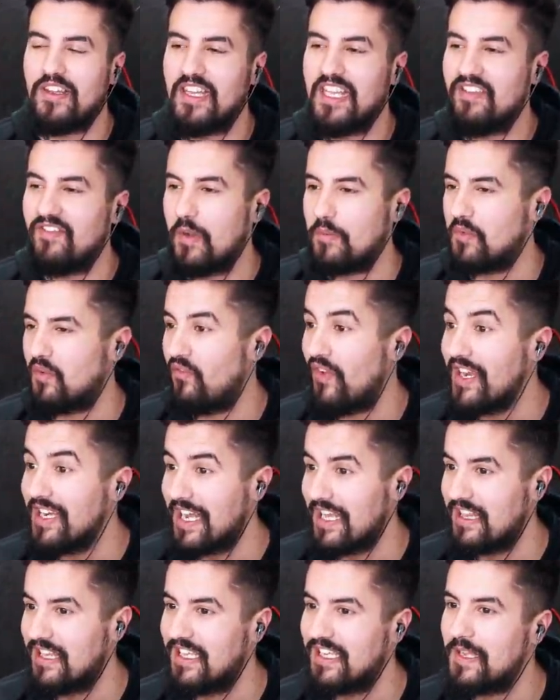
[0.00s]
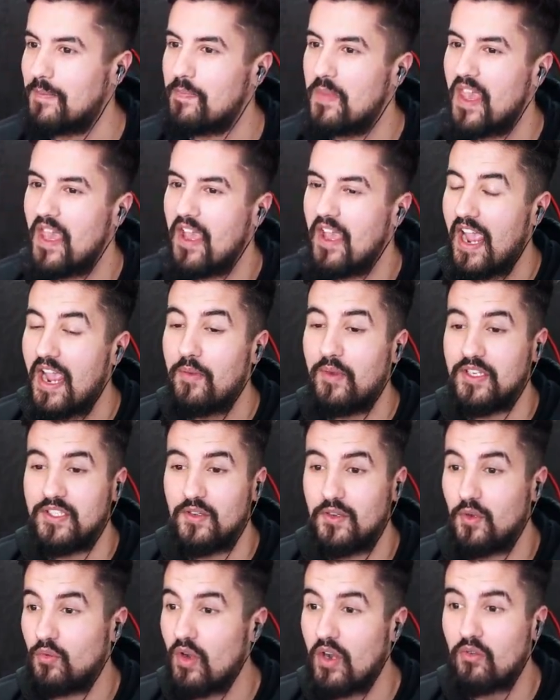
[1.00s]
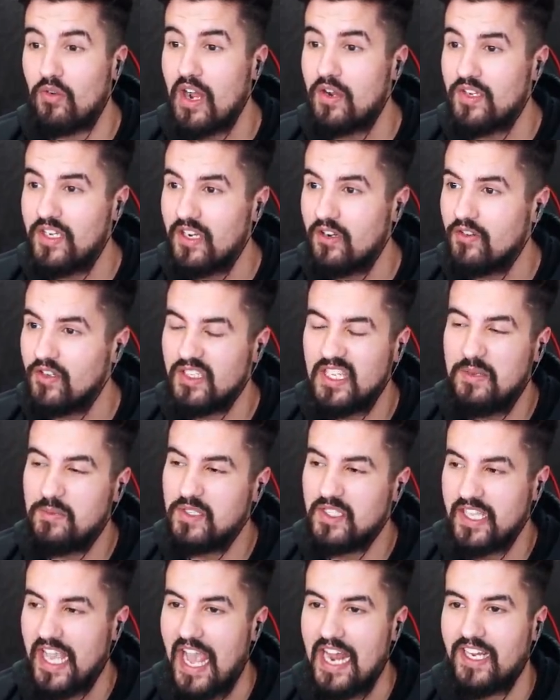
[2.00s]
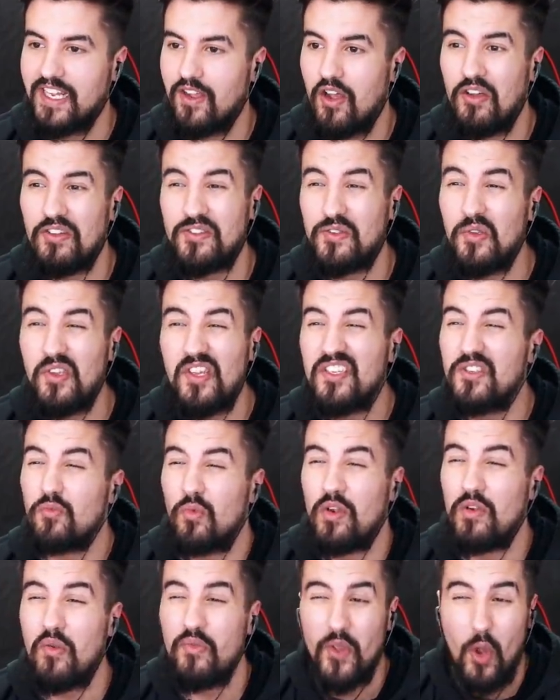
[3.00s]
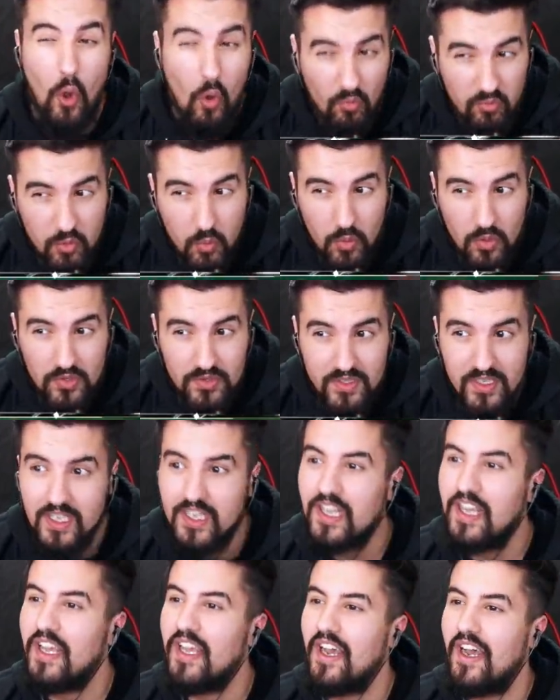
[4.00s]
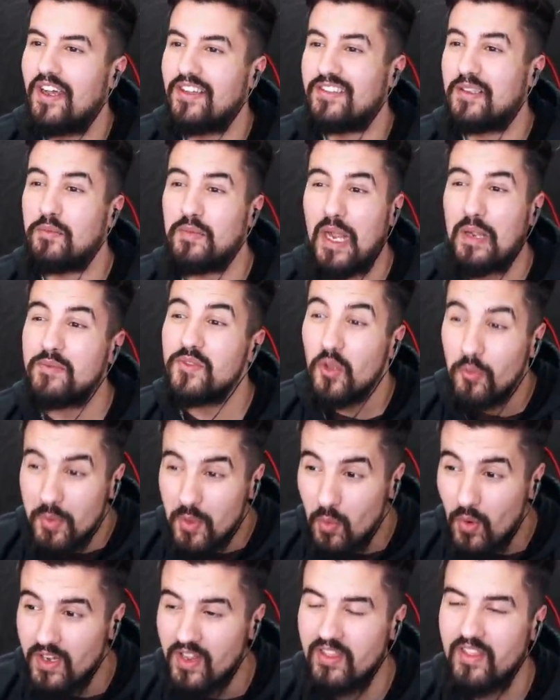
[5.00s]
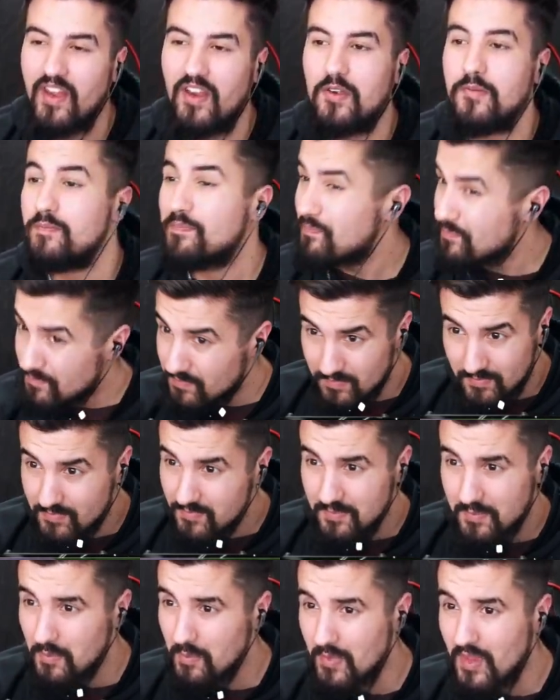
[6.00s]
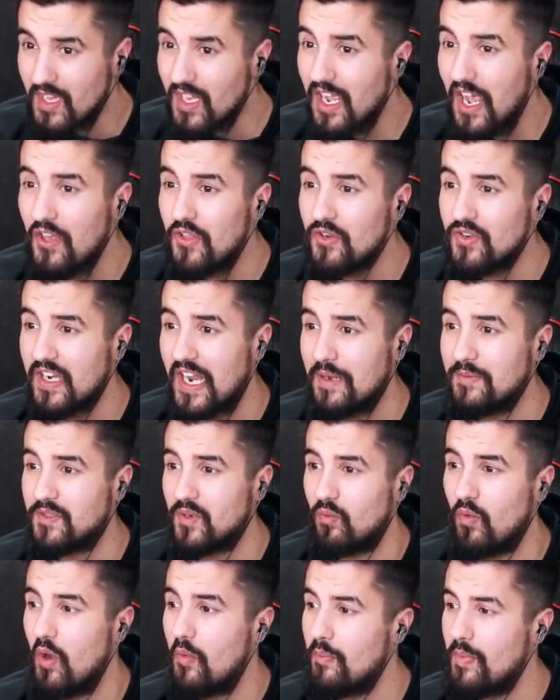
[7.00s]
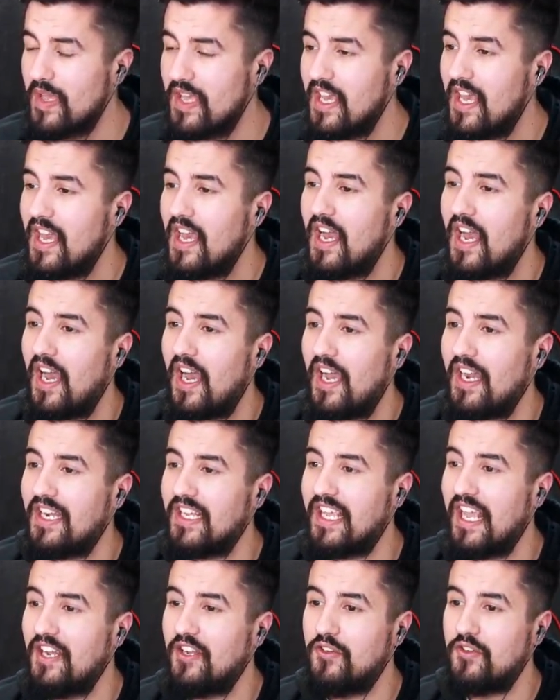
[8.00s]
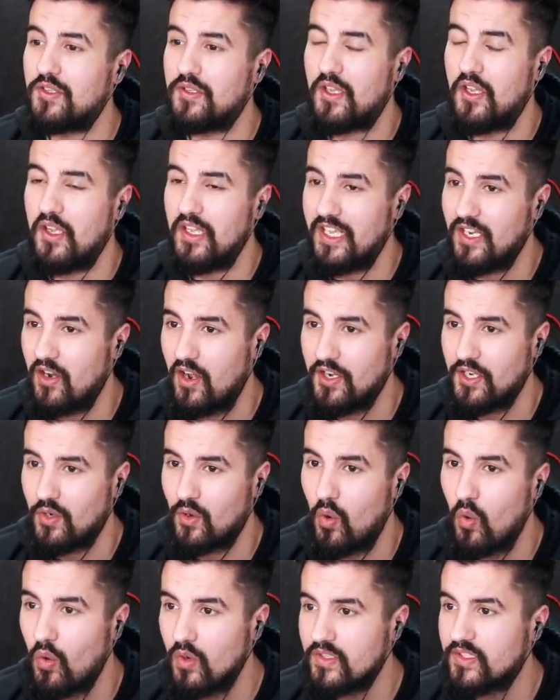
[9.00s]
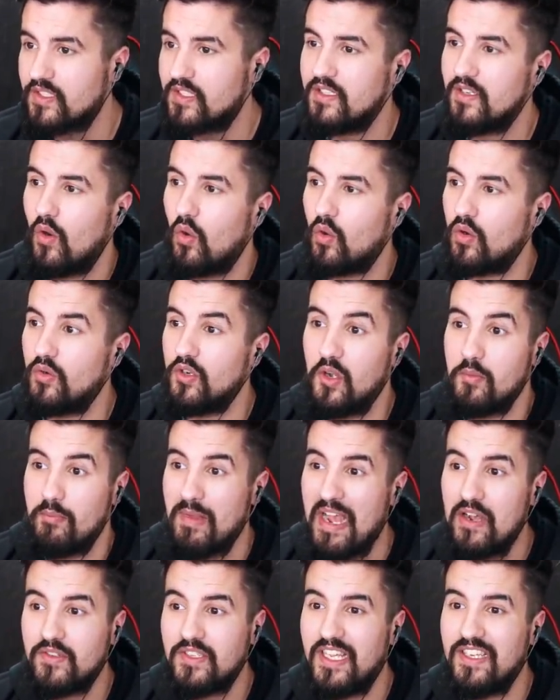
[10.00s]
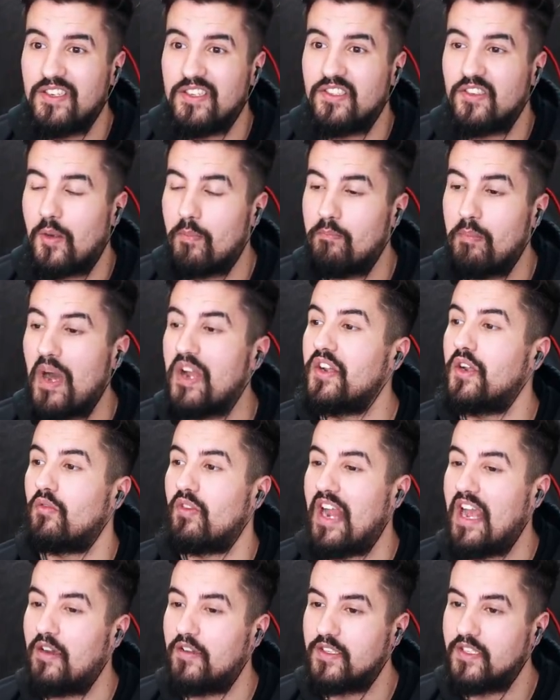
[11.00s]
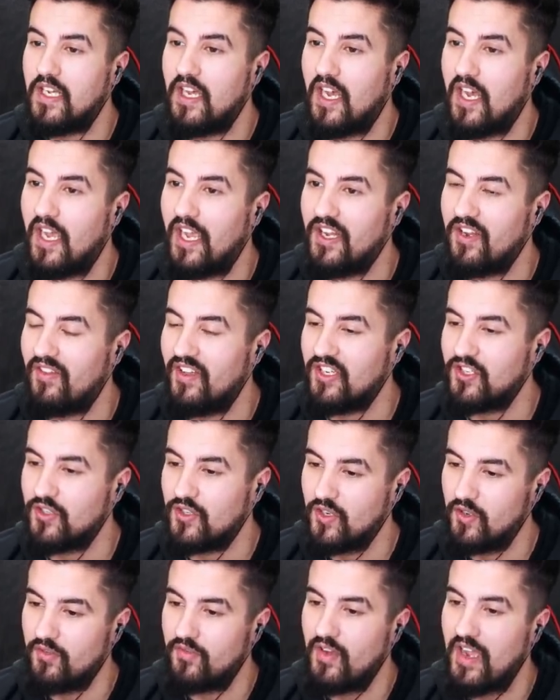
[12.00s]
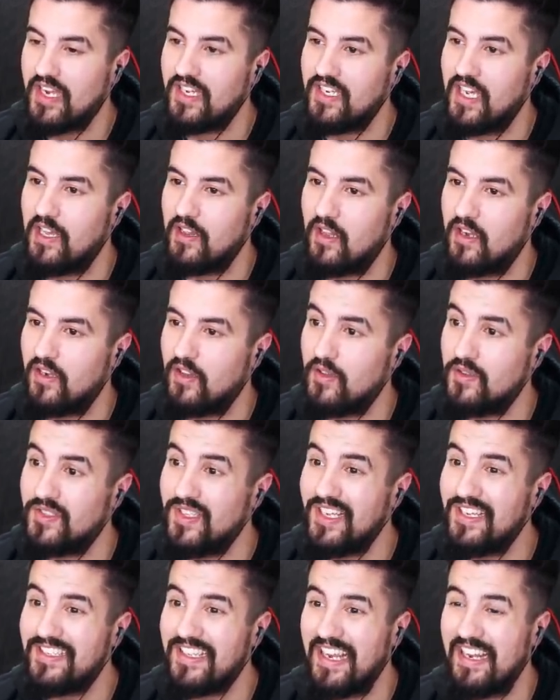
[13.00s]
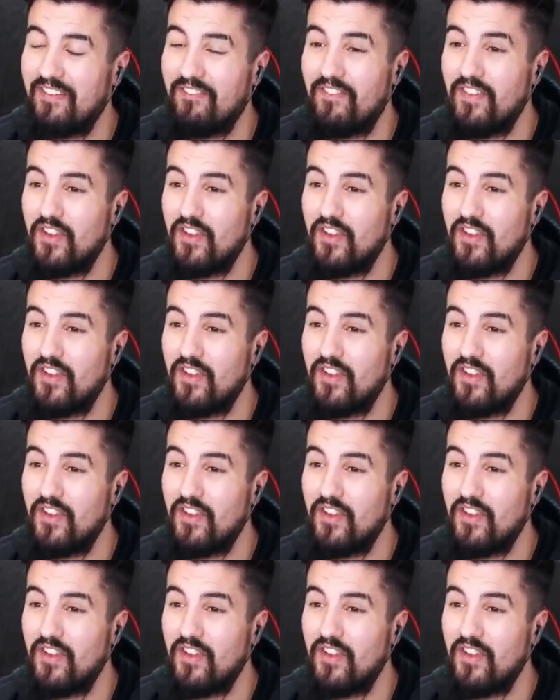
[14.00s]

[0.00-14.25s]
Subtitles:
leave up to fate, I think. Anyway, so you run around here, just keep scanning. Also, you can just run around the overworld. Sometimes there'll be one in there. Other times there won't be, and again, you just get on your horse or your mount and just start putting around, and eventually you'll find a lot of those things. And